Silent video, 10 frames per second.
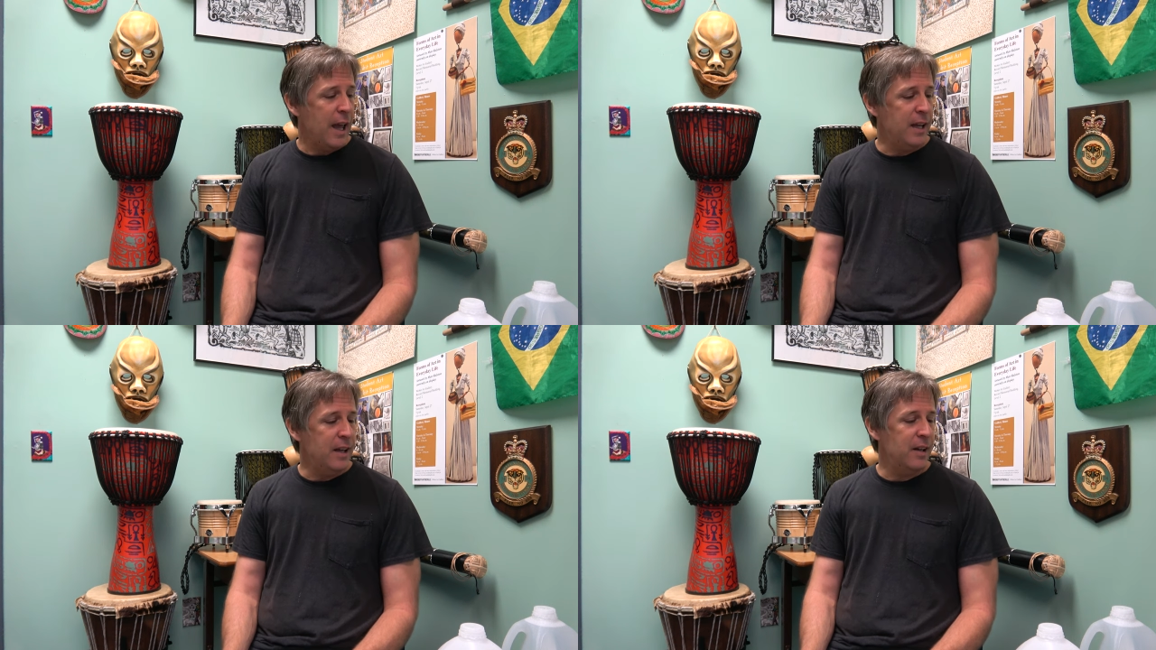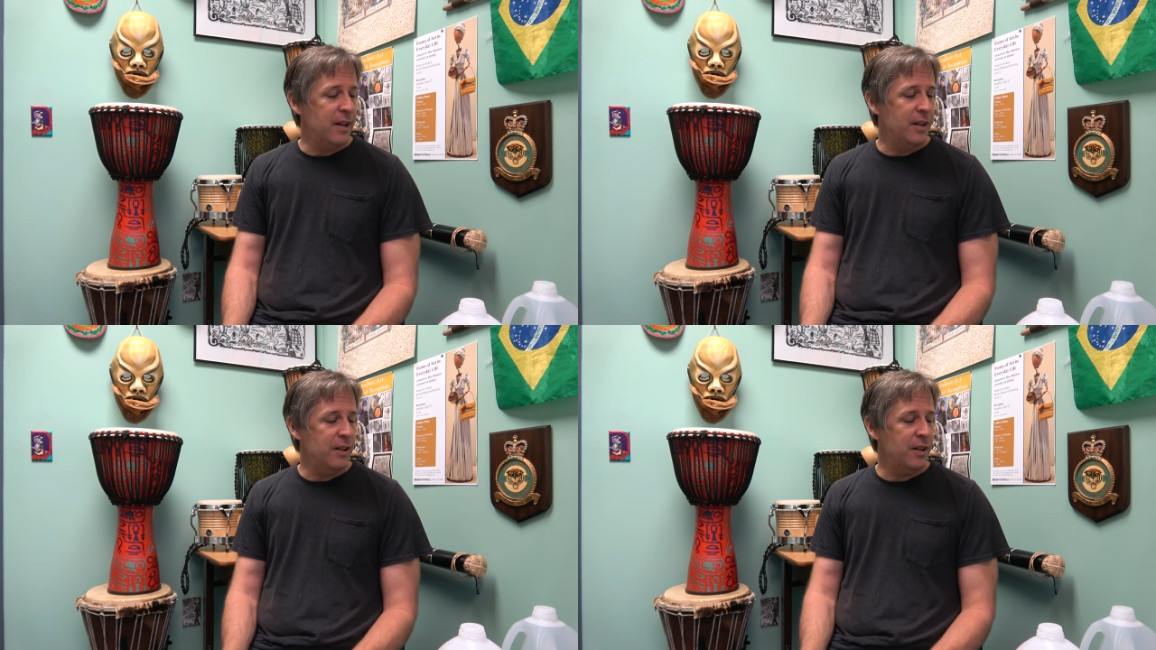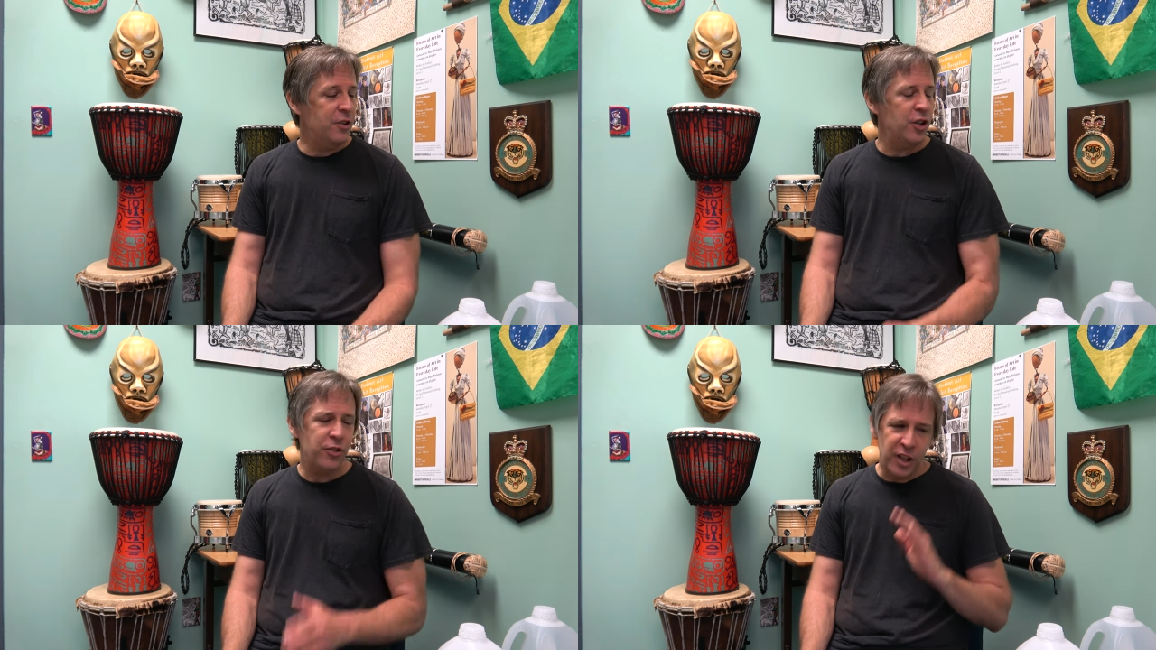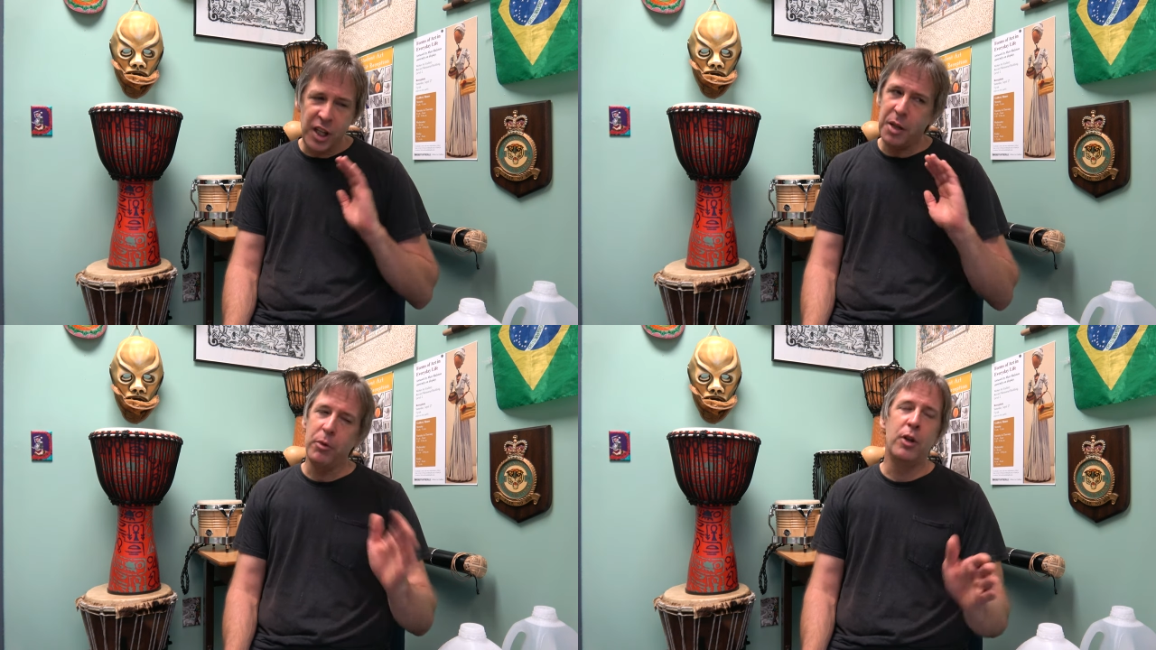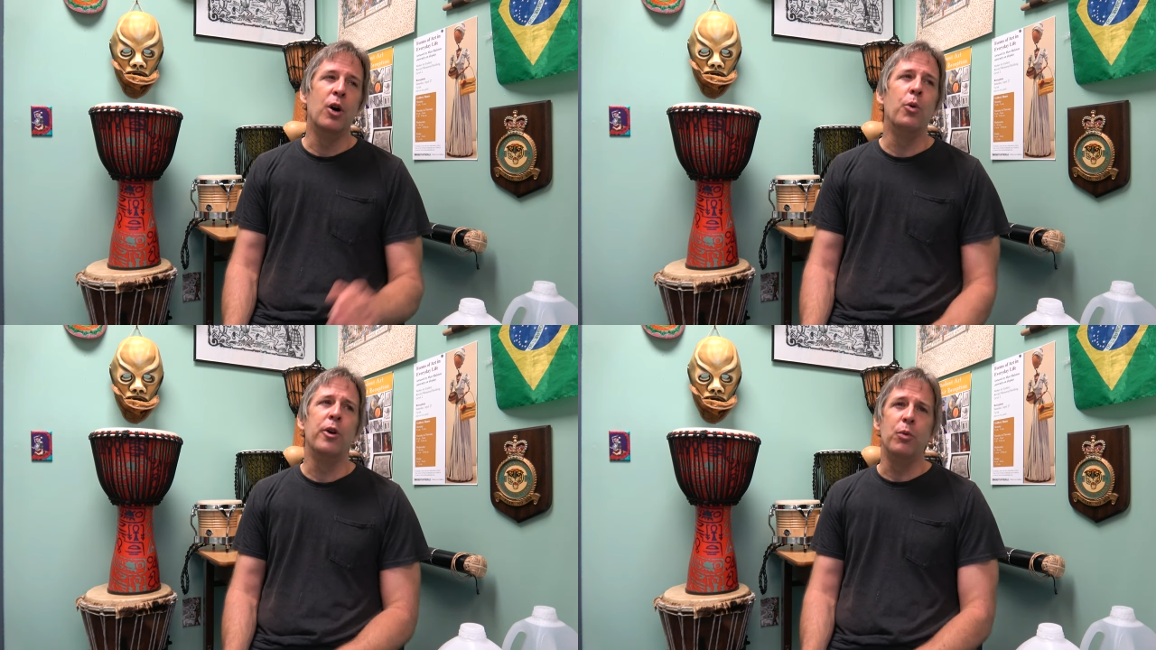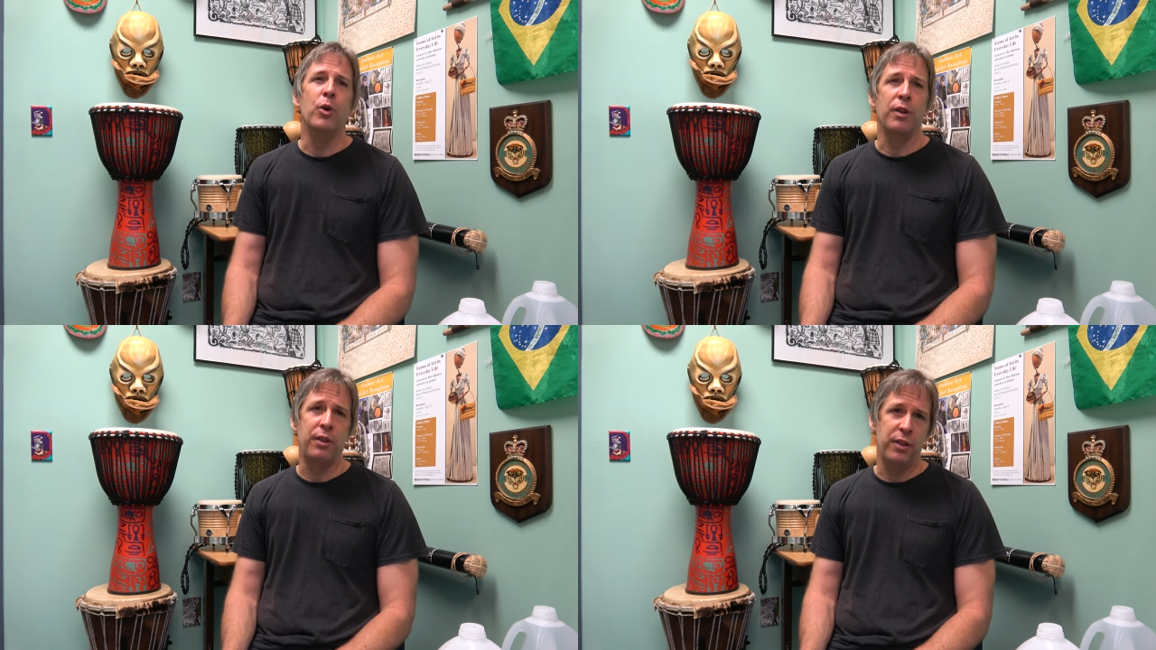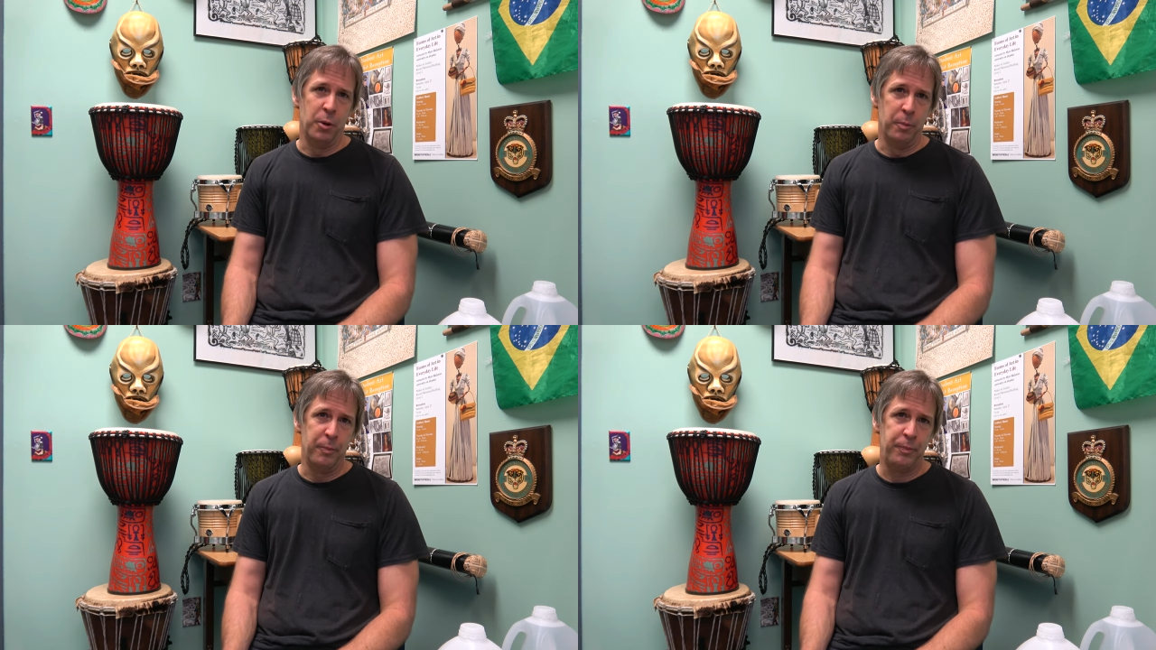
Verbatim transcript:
Speaker 1: and just keep going with them